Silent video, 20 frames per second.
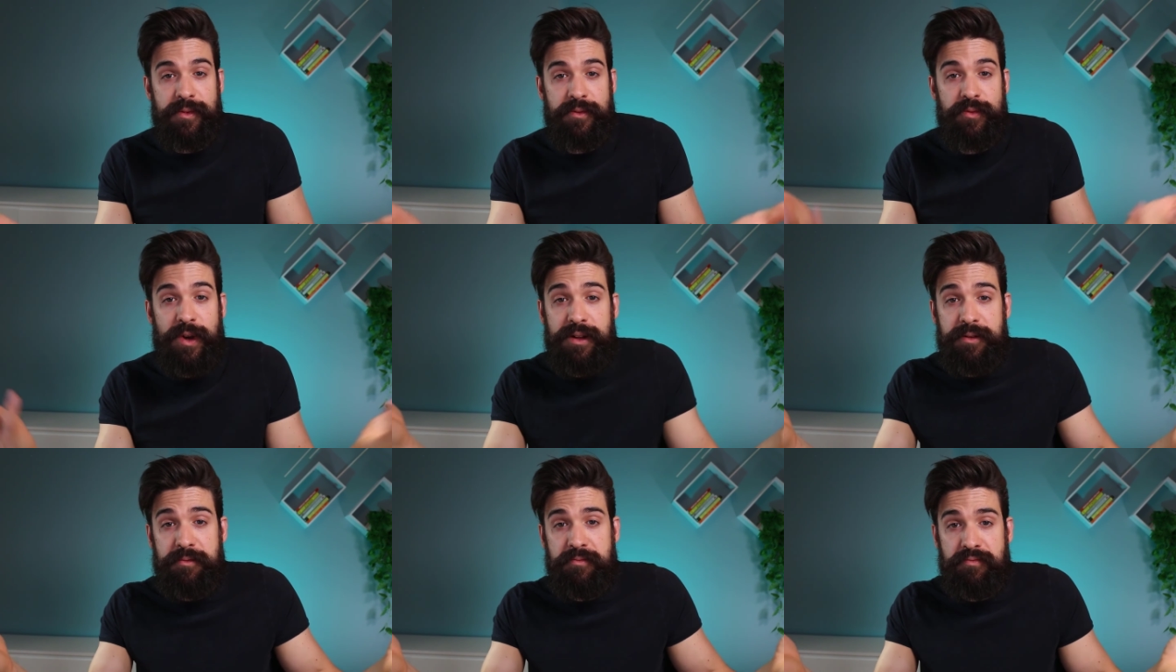
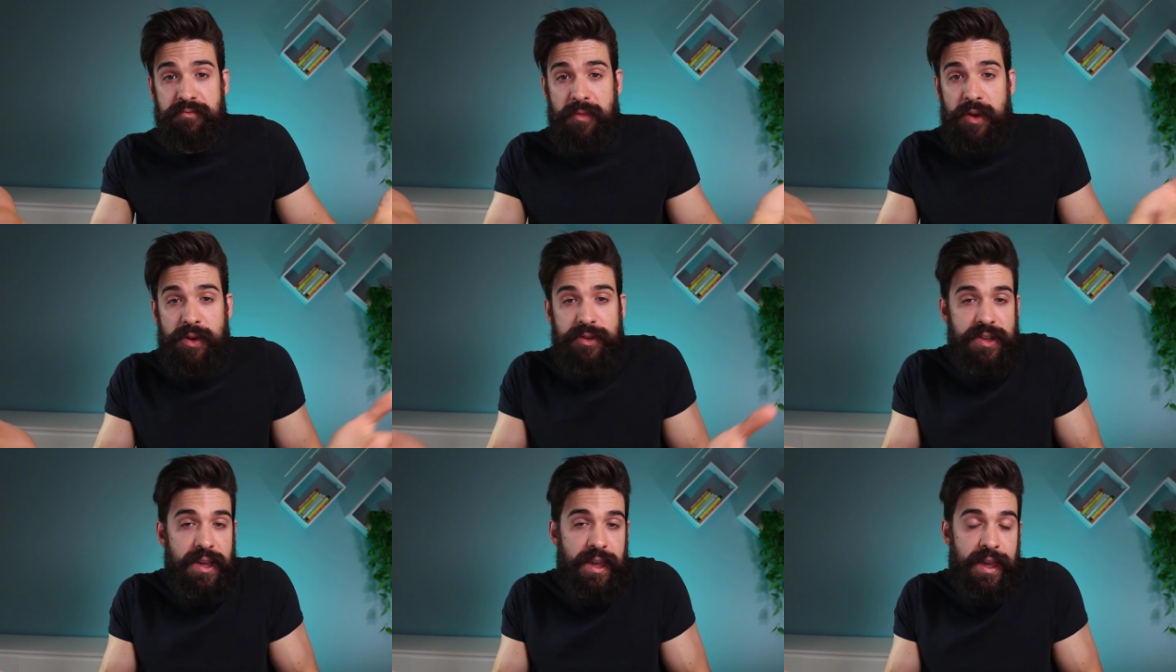Well,
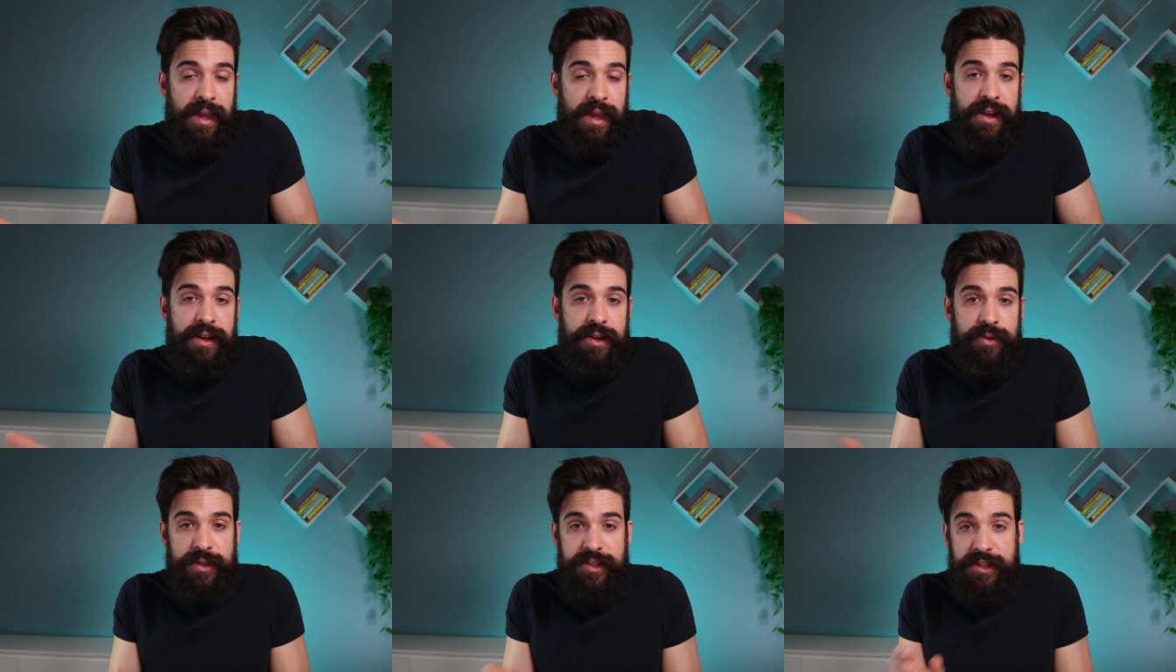also
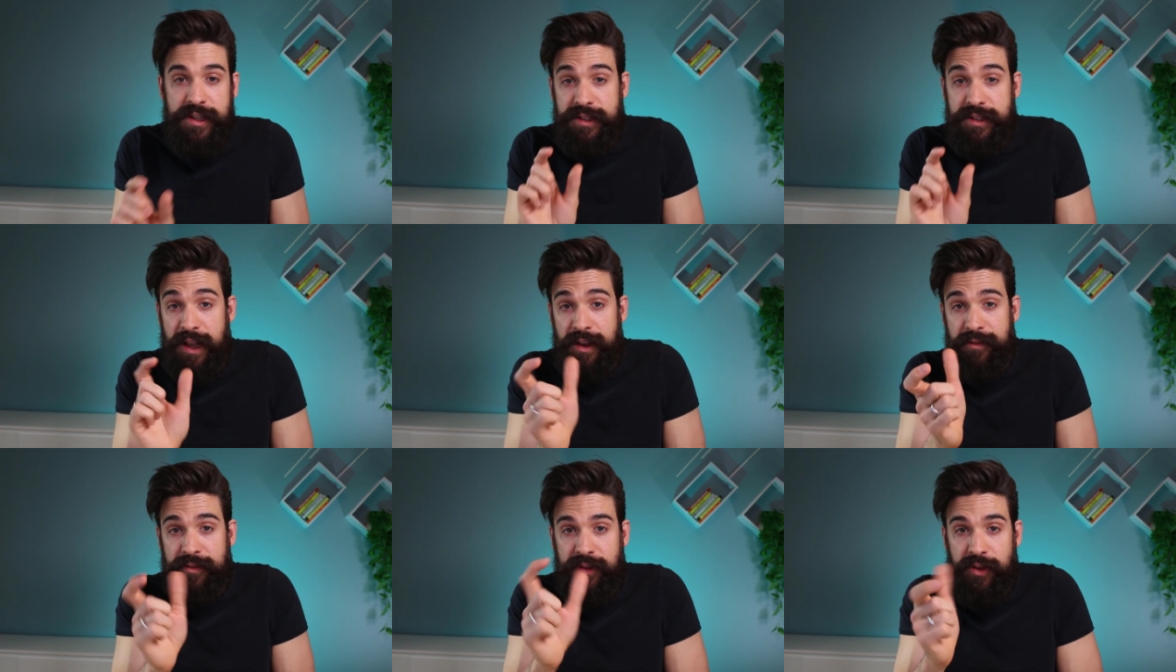here we
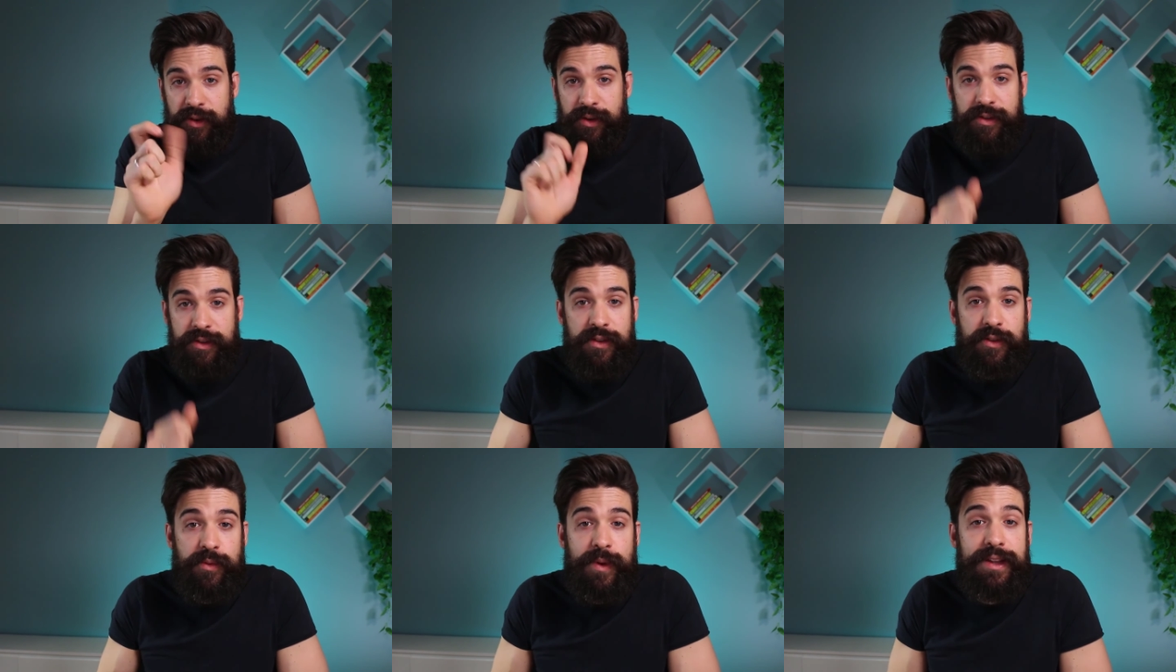just have to
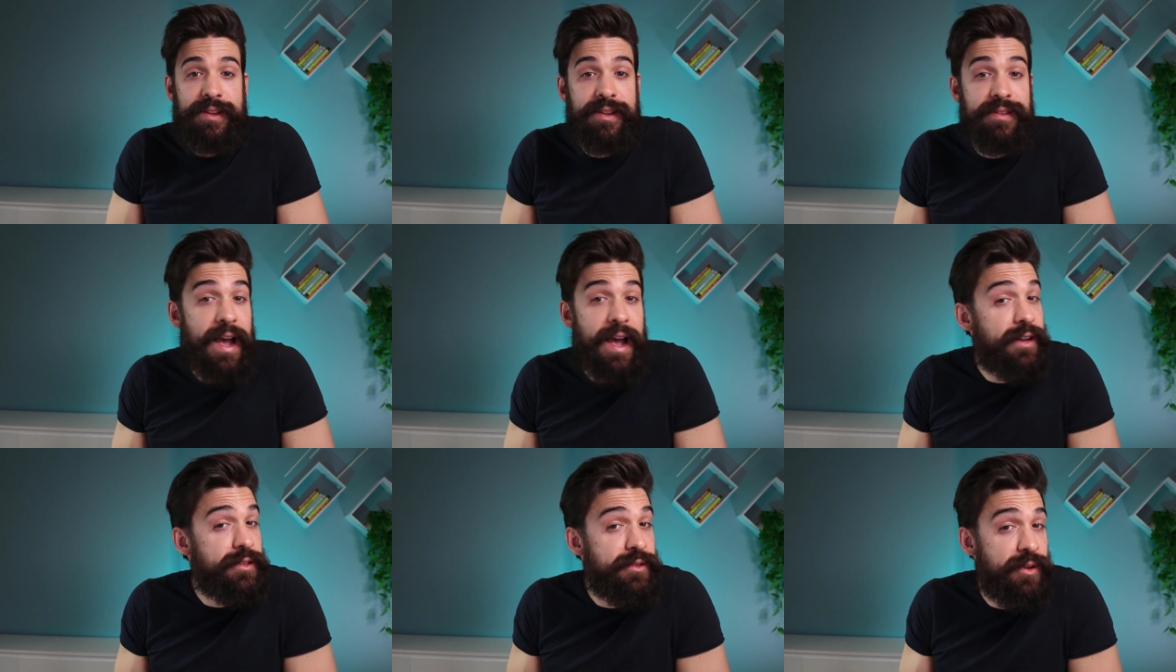tweak the
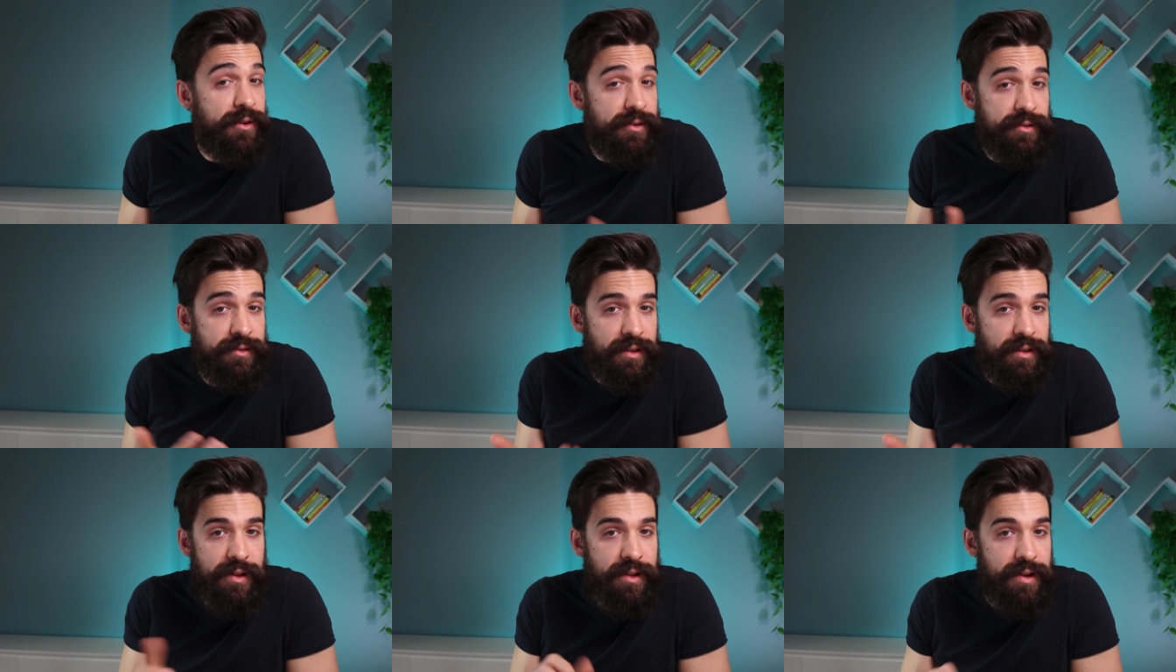DAX
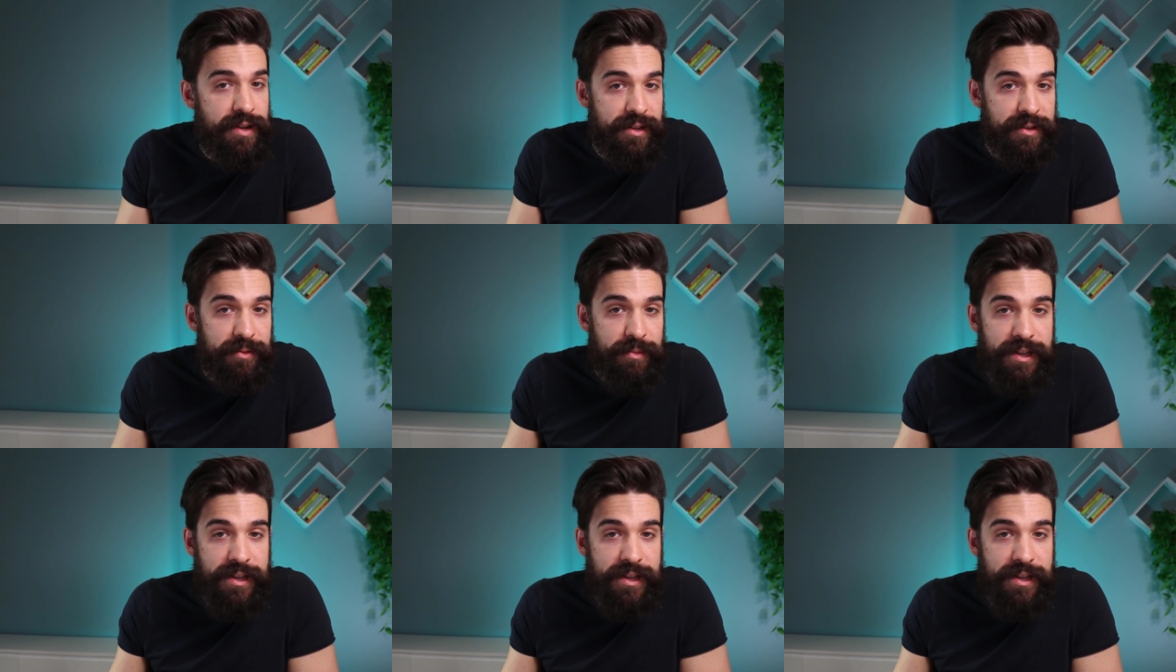code a little